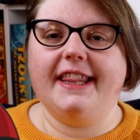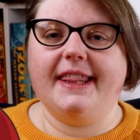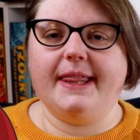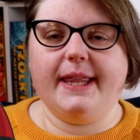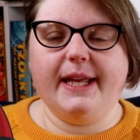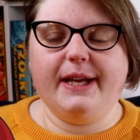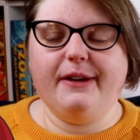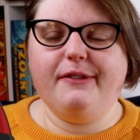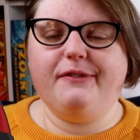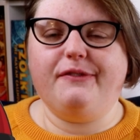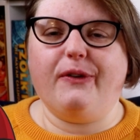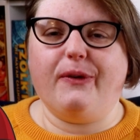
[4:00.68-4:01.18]

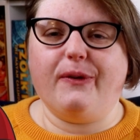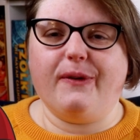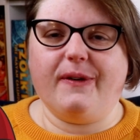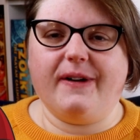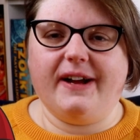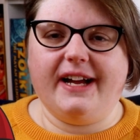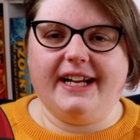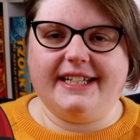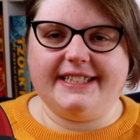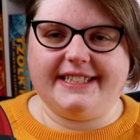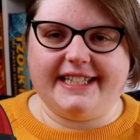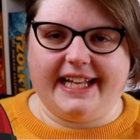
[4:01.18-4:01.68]
Thing
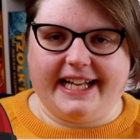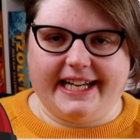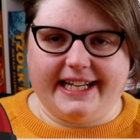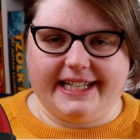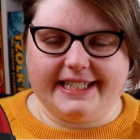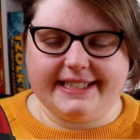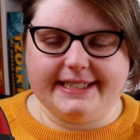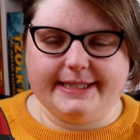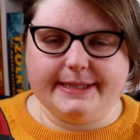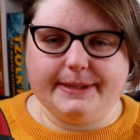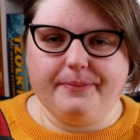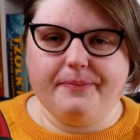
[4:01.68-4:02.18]
4,
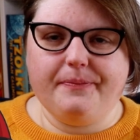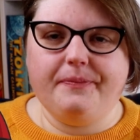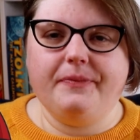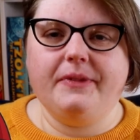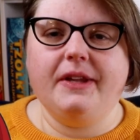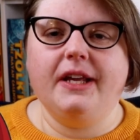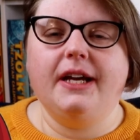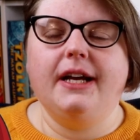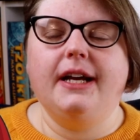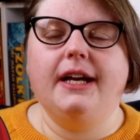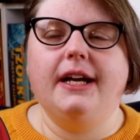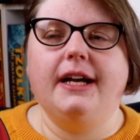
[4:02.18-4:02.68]
aesthetics.
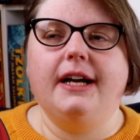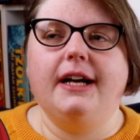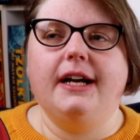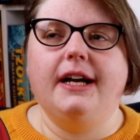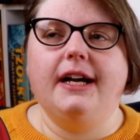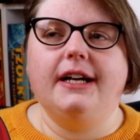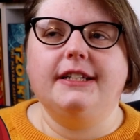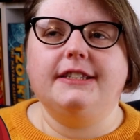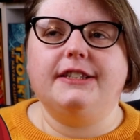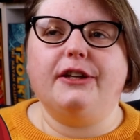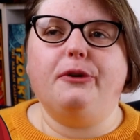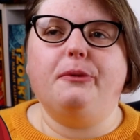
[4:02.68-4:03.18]

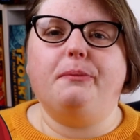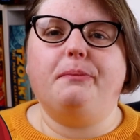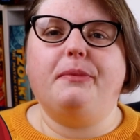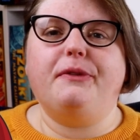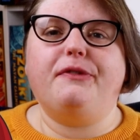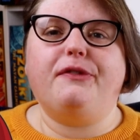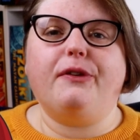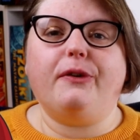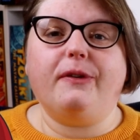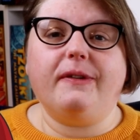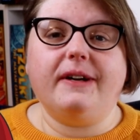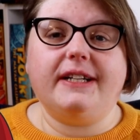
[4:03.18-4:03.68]
So
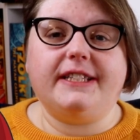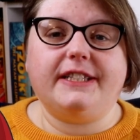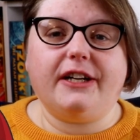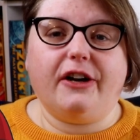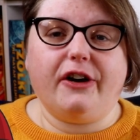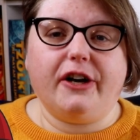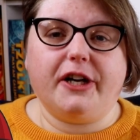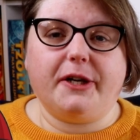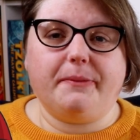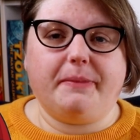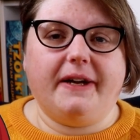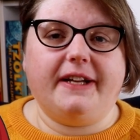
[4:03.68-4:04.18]
before I
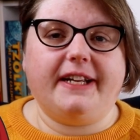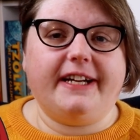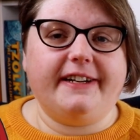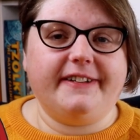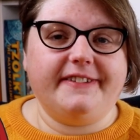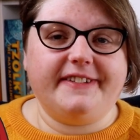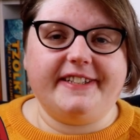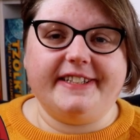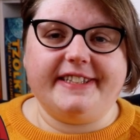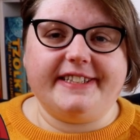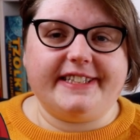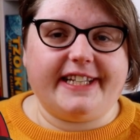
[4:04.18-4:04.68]
talk about
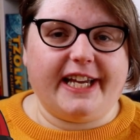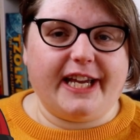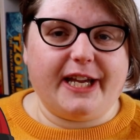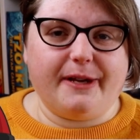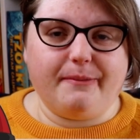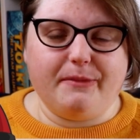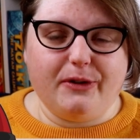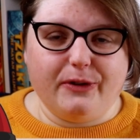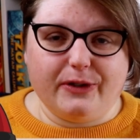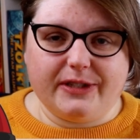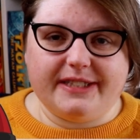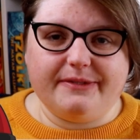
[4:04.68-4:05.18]
how this
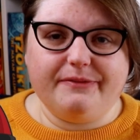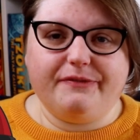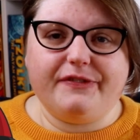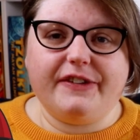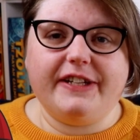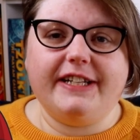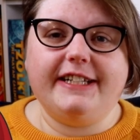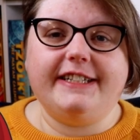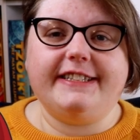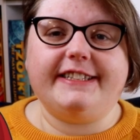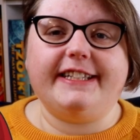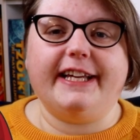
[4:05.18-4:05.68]
game looks and
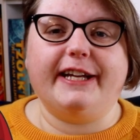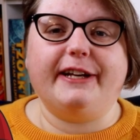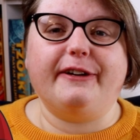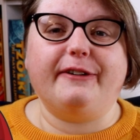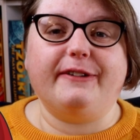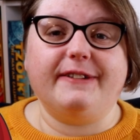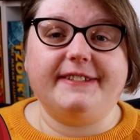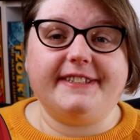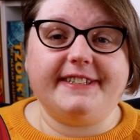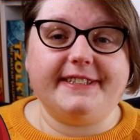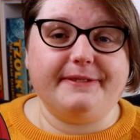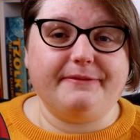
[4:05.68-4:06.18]
feels, I'm
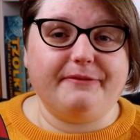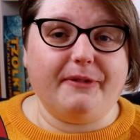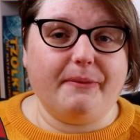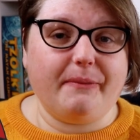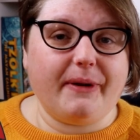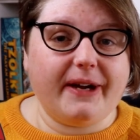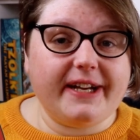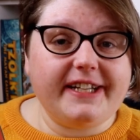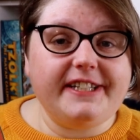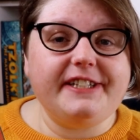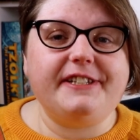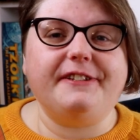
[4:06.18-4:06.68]
going to
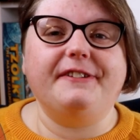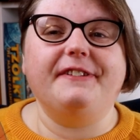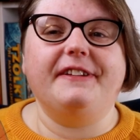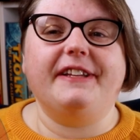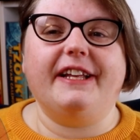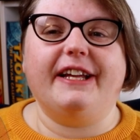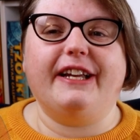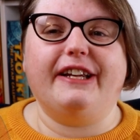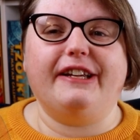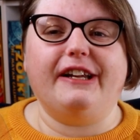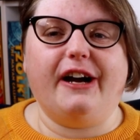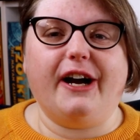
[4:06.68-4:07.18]
remind you
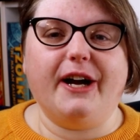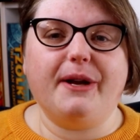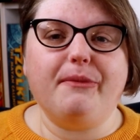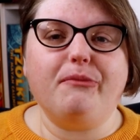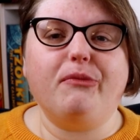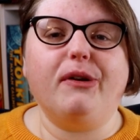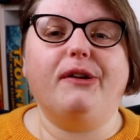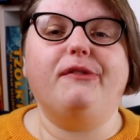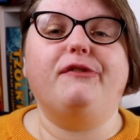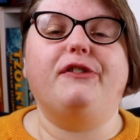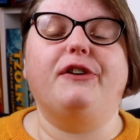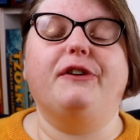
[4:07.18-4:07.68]
that
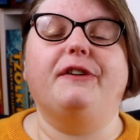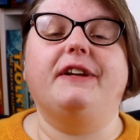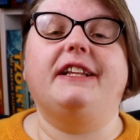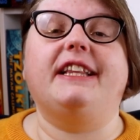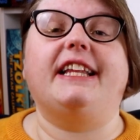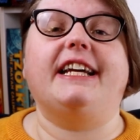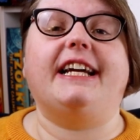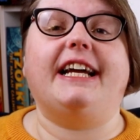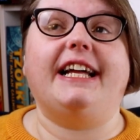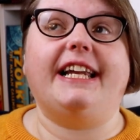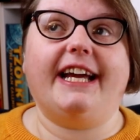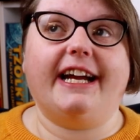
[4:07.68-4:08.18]
I'm reviewing
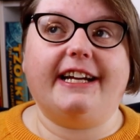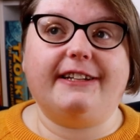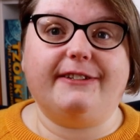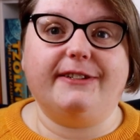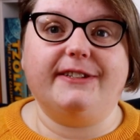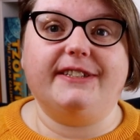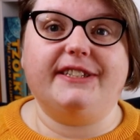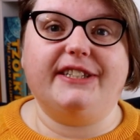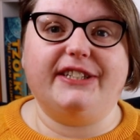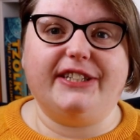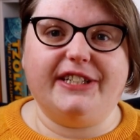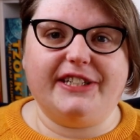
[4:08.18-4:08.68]
the
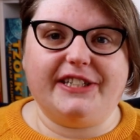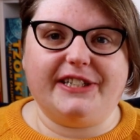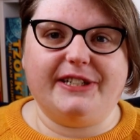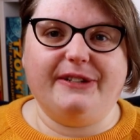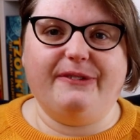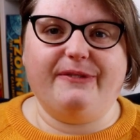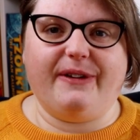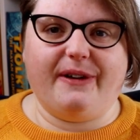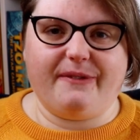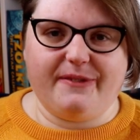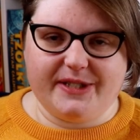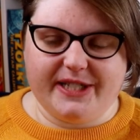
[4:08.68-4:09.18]
collector's edition
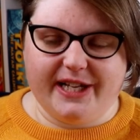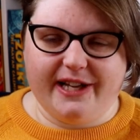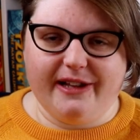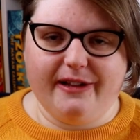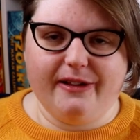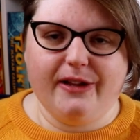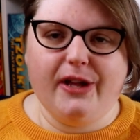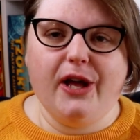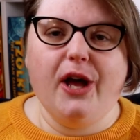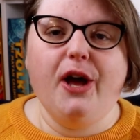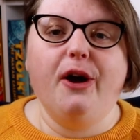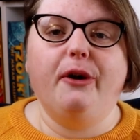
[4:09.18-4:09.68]
of
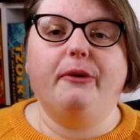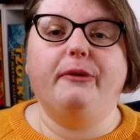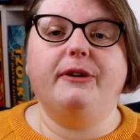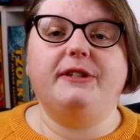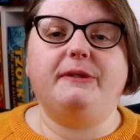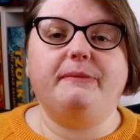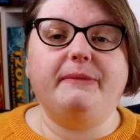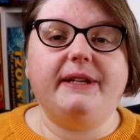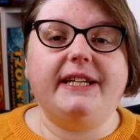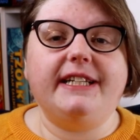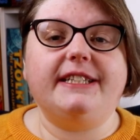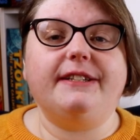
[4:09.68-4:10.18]
Everdell,
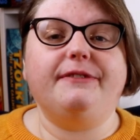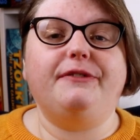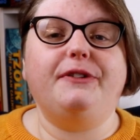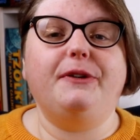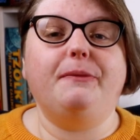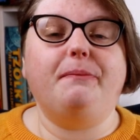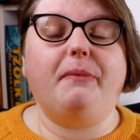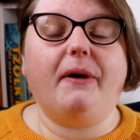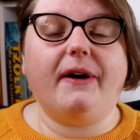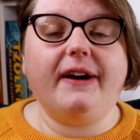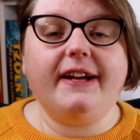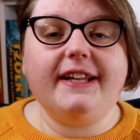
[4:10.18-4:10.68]
which means if
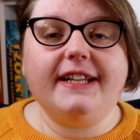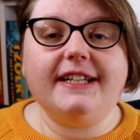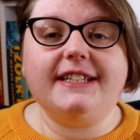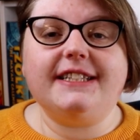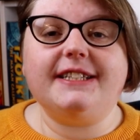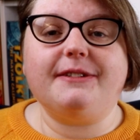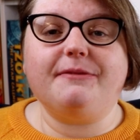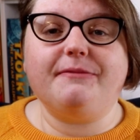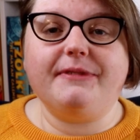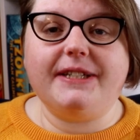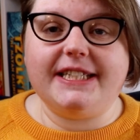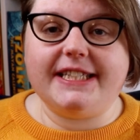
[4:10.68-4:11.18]
you buy this
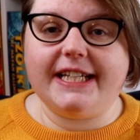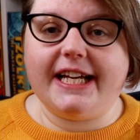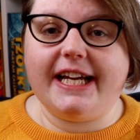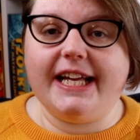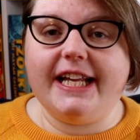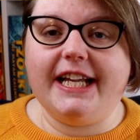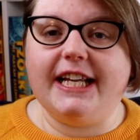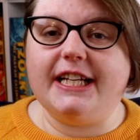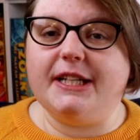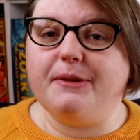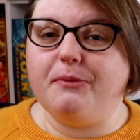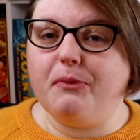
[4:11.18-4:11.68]
at
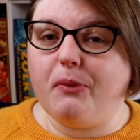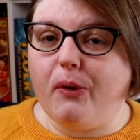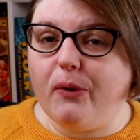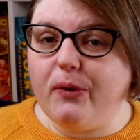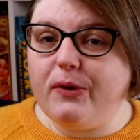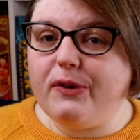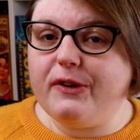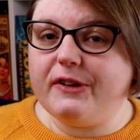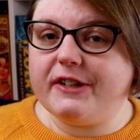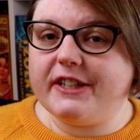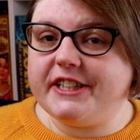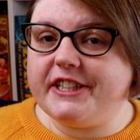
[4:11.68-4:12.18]
retail, it
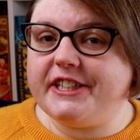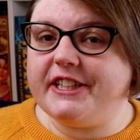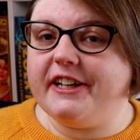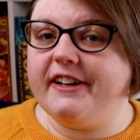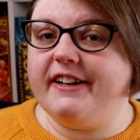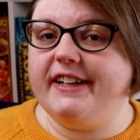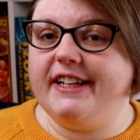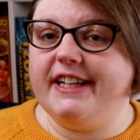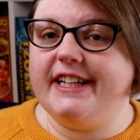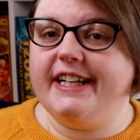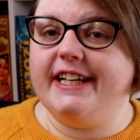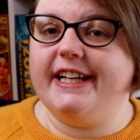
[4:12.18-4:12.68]
won't look as
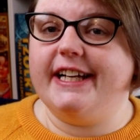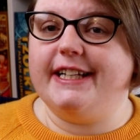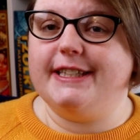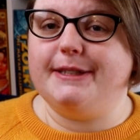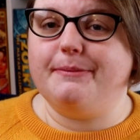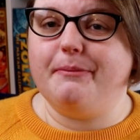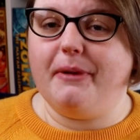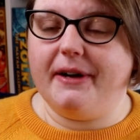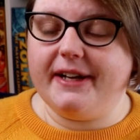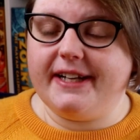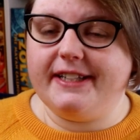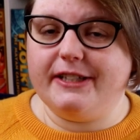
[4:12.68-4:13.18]
shiny
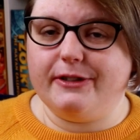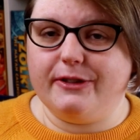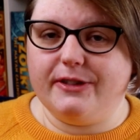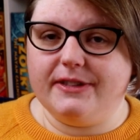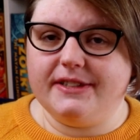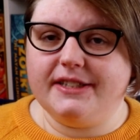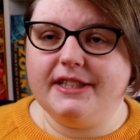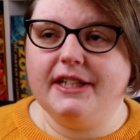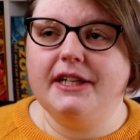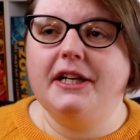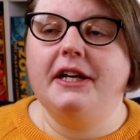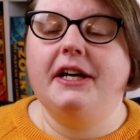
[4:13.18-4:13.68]
as mine
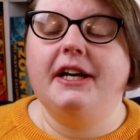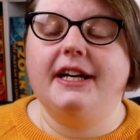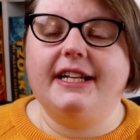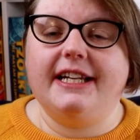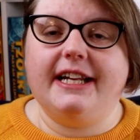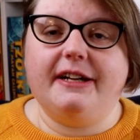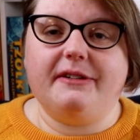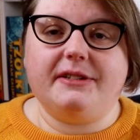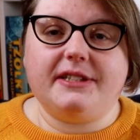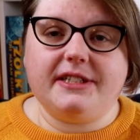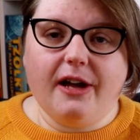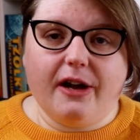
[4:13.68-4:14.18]
does.
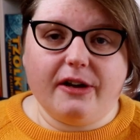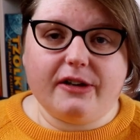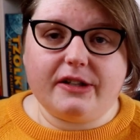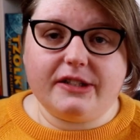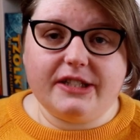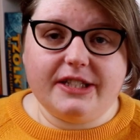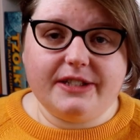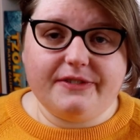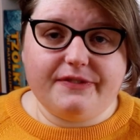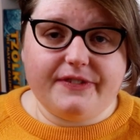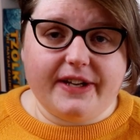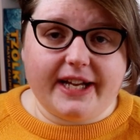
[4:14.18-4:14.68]
Now it's not
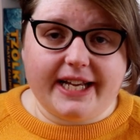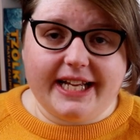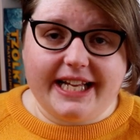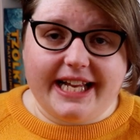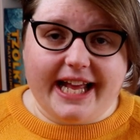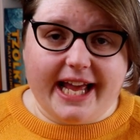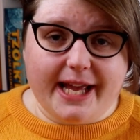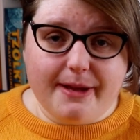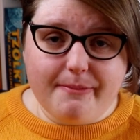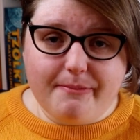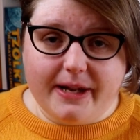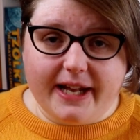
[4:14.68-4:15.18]
going to affect
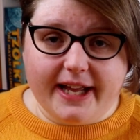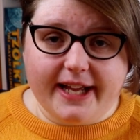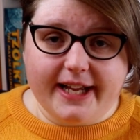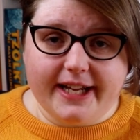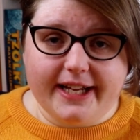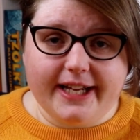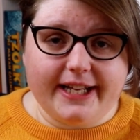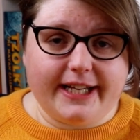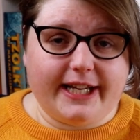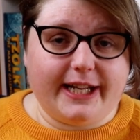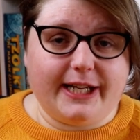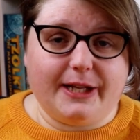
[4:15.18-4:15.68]

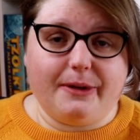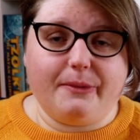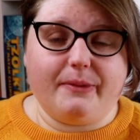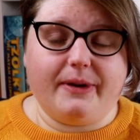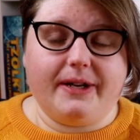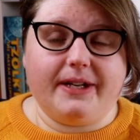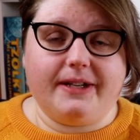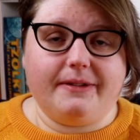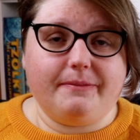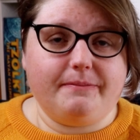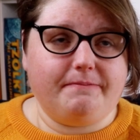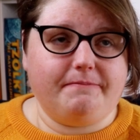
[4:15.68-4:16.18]
gameplay in any
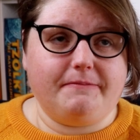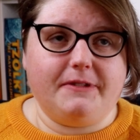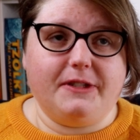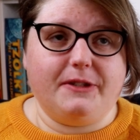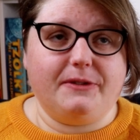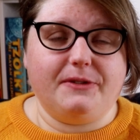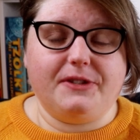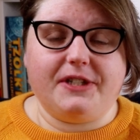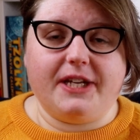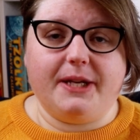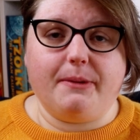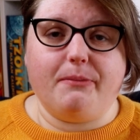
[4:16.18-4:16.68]
way, you
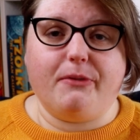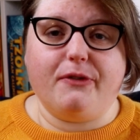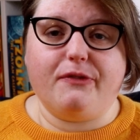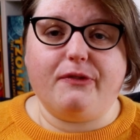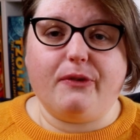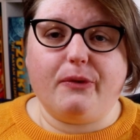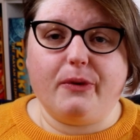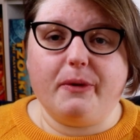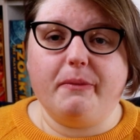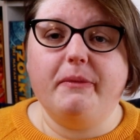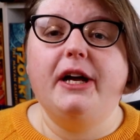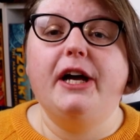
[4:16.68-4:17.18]
know, shape or
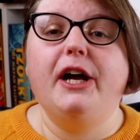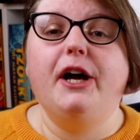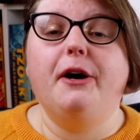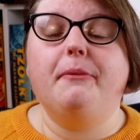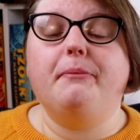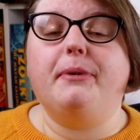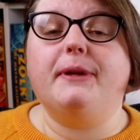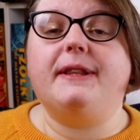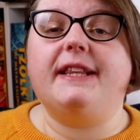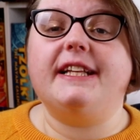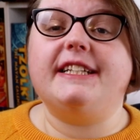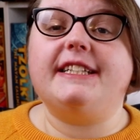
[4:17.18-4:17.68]
form,
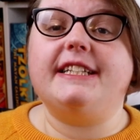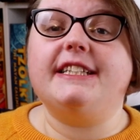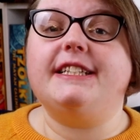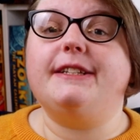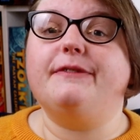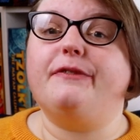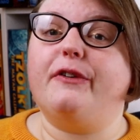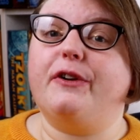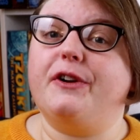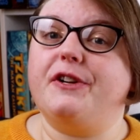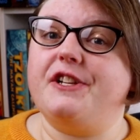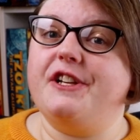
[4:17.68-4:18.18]
but this is
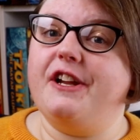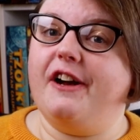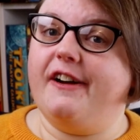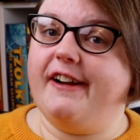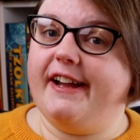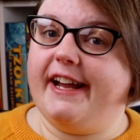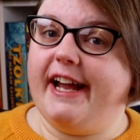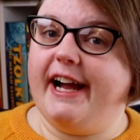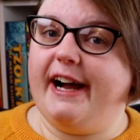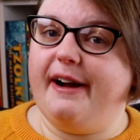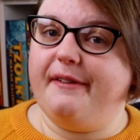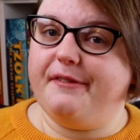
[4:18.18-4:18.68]
the version
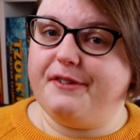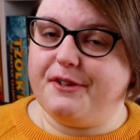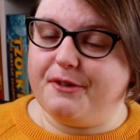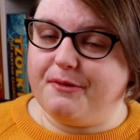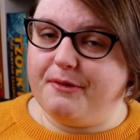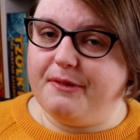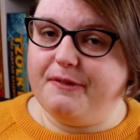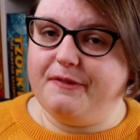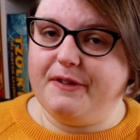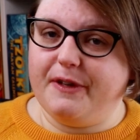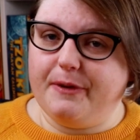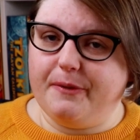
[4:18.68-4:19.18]
I have to
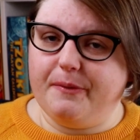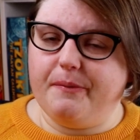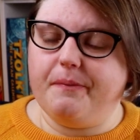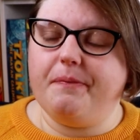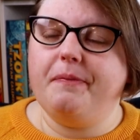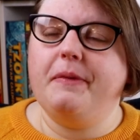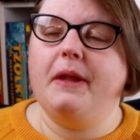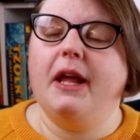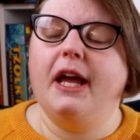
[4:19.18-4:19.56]
review.